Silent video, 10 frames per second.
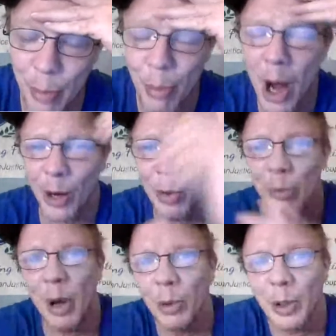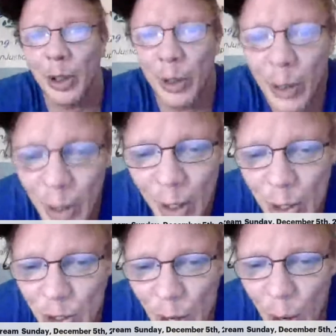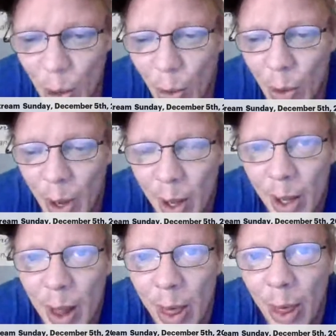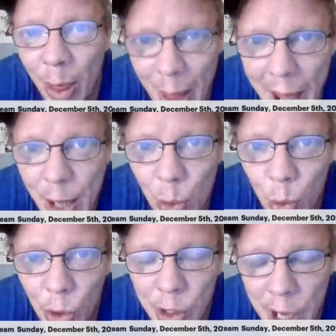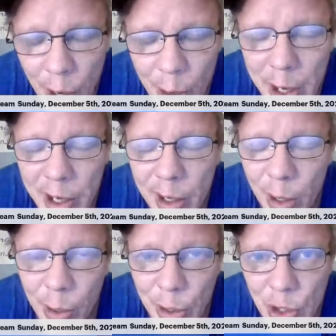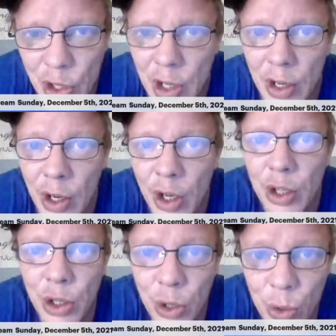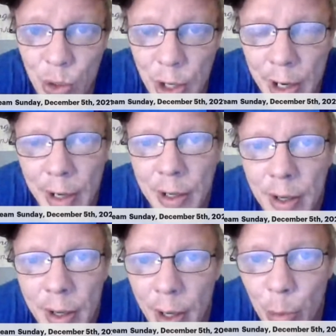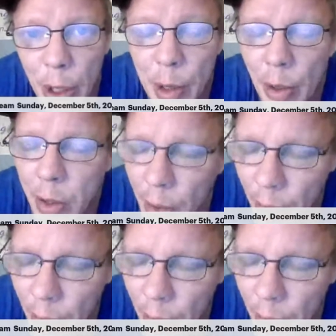a MAGA Republican. So that will carry currency. Use it. But